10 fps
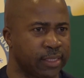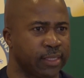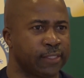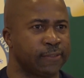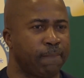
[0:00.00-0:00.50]

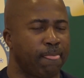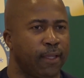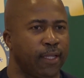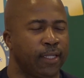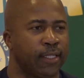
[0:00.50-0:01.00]

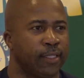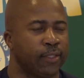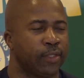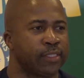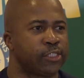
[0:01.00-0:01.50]

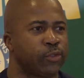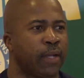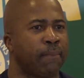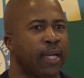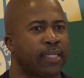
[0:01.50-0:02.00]
waandishi
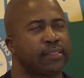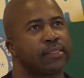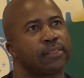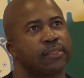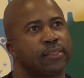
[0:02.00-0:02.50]
wa habari.
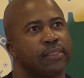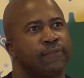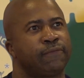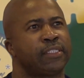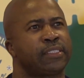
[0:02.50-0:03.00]
The
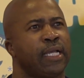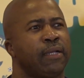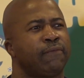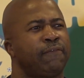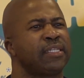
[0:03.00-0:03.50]

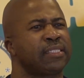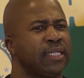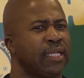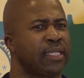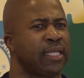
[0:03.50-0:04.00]
first
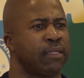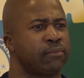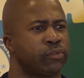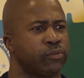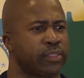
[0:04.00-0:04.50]
day I
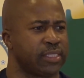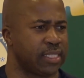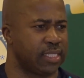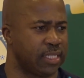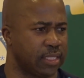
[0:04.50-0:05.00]
came to
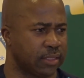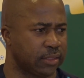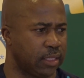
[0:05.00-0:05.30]
Tanzania,